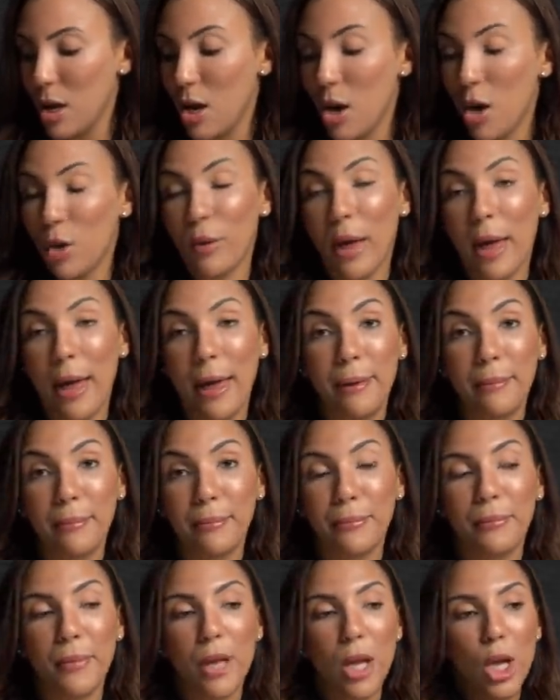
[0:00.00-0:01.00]
Okay,
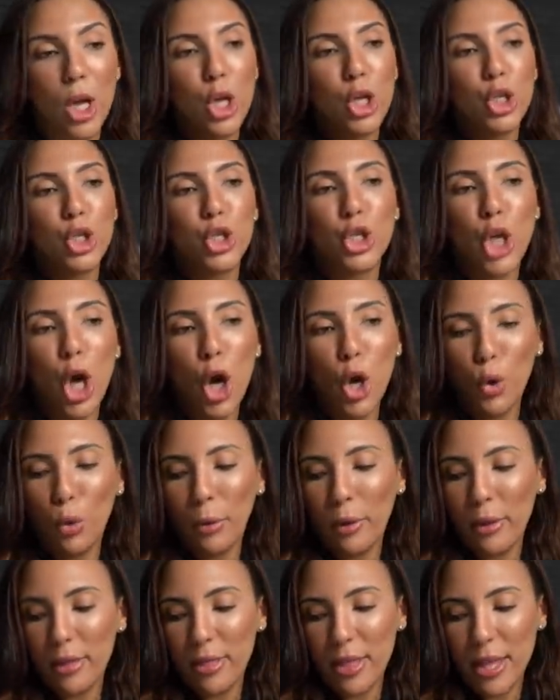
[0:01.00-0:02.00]

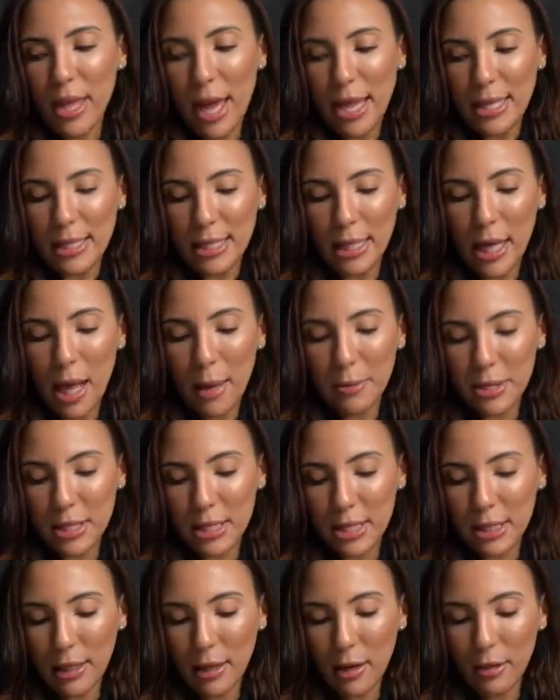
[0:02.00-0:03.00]
so the Ace of Cups
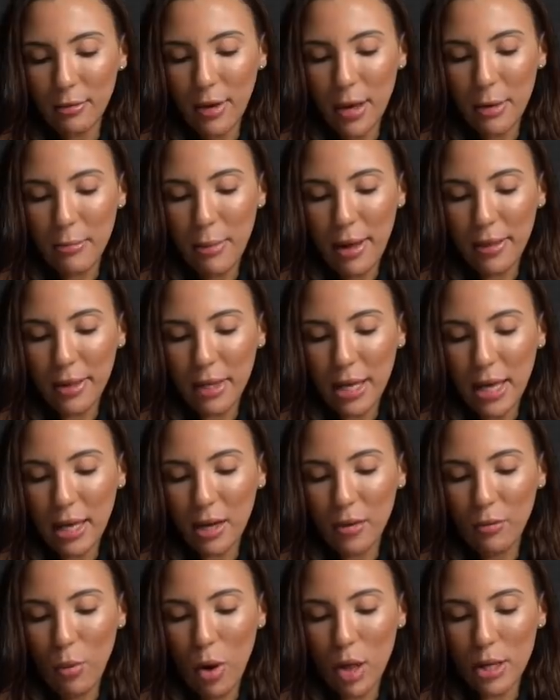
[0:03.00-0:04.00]
is clarified by the
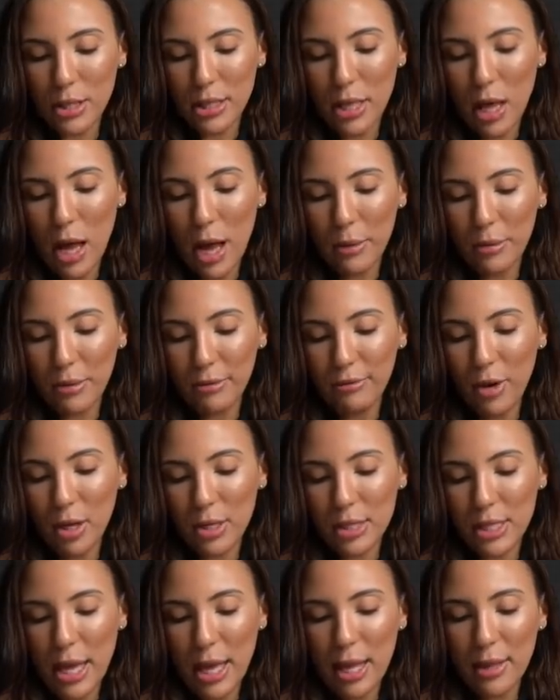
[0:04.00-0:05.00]
King of Wands, the
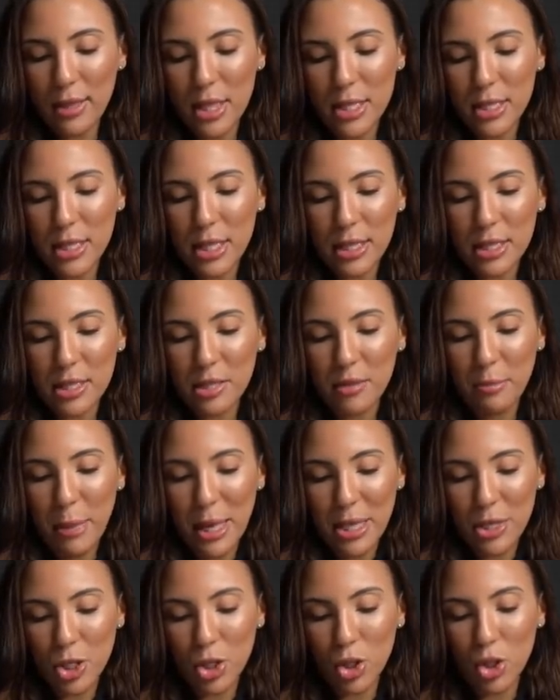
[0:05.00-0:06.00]
Hierophant, and the Six of
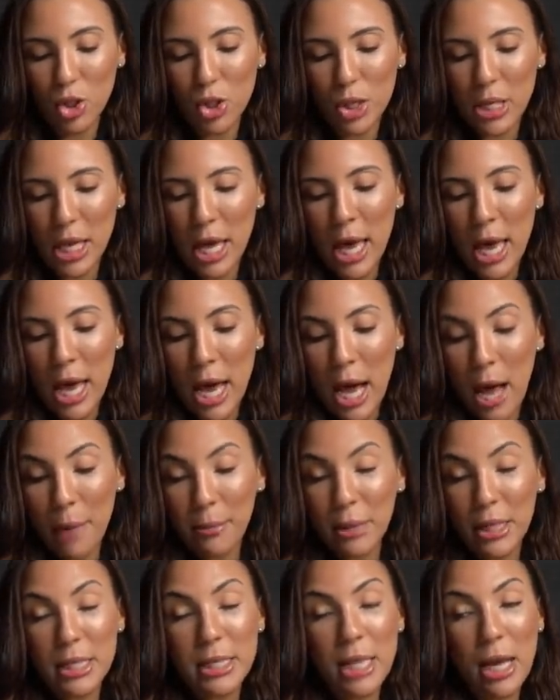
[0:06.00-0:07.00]
Pentacles. I'm
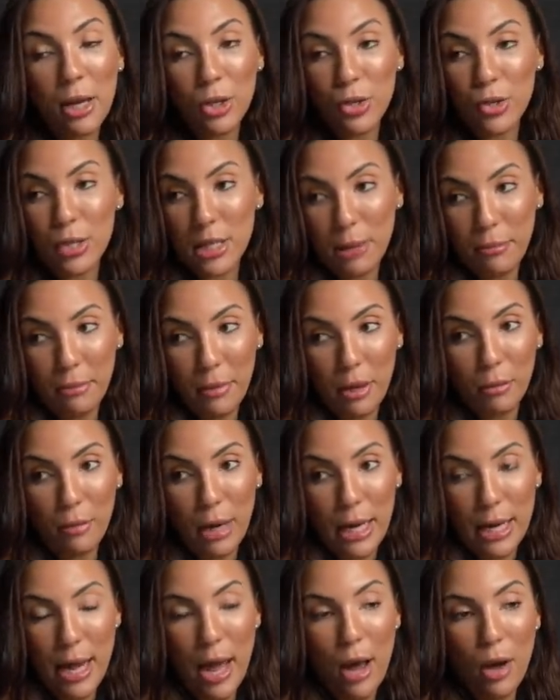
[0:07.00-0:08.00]
going to tell you something
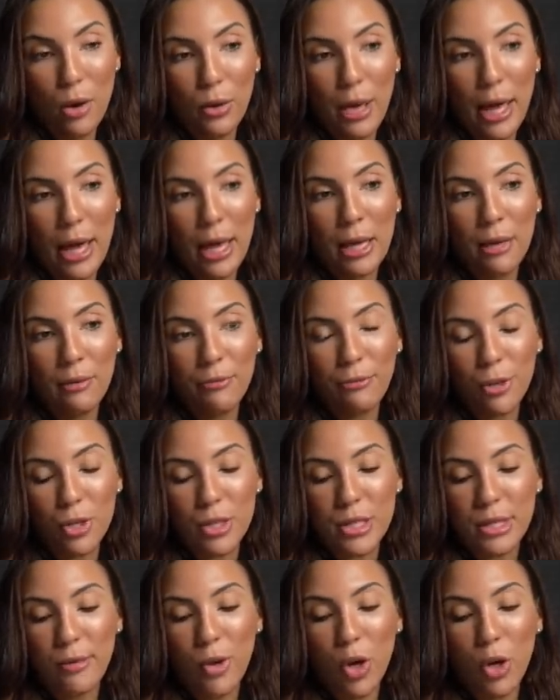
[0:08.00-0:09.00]
right now, okay?
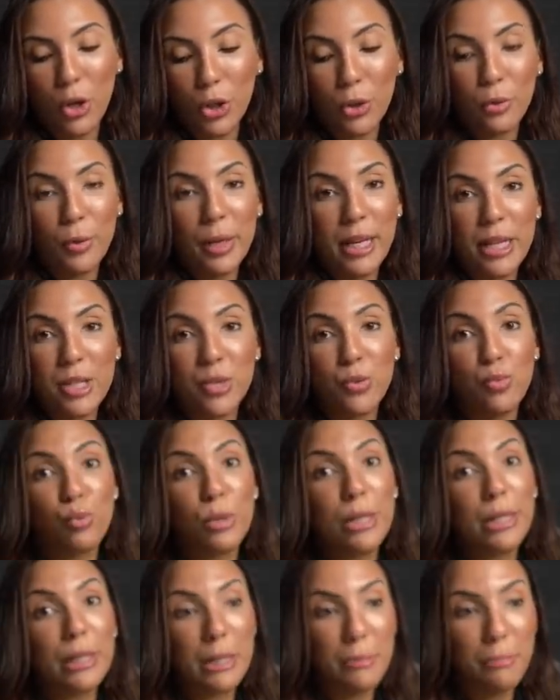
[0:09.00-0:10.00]
First of all, your reading's
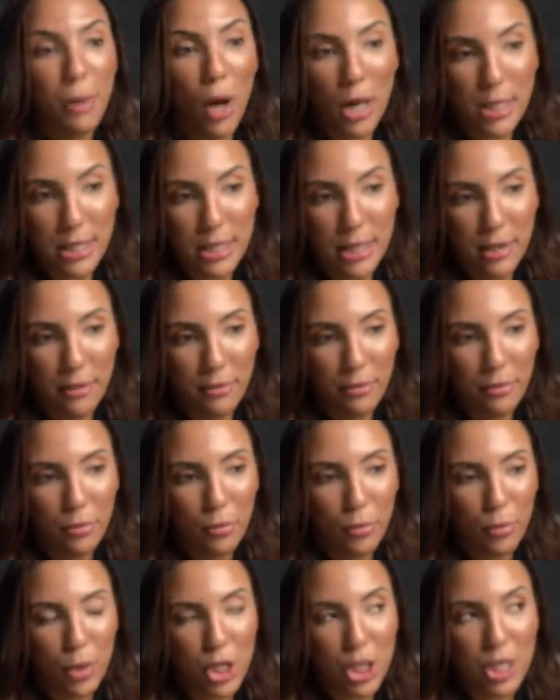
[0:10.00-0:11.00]
really positive,
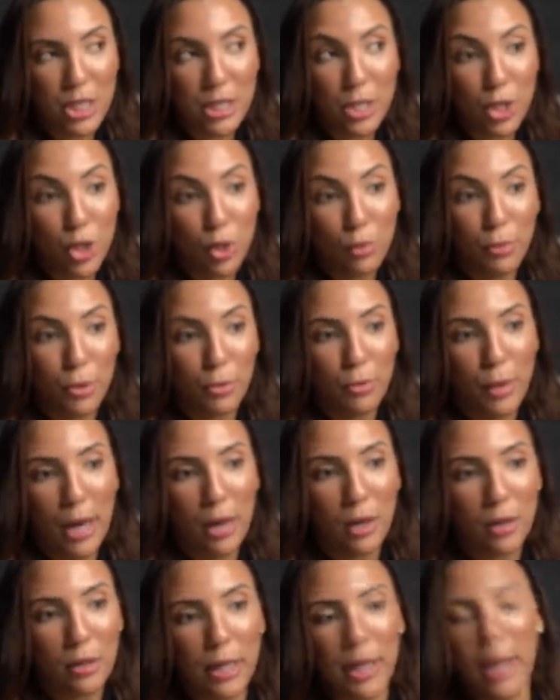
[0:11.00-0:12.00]
which is super
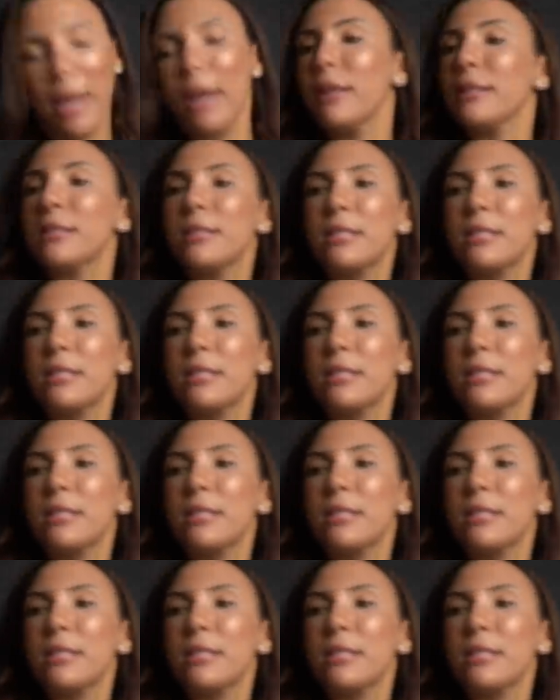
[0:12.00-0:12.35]
rare, okay?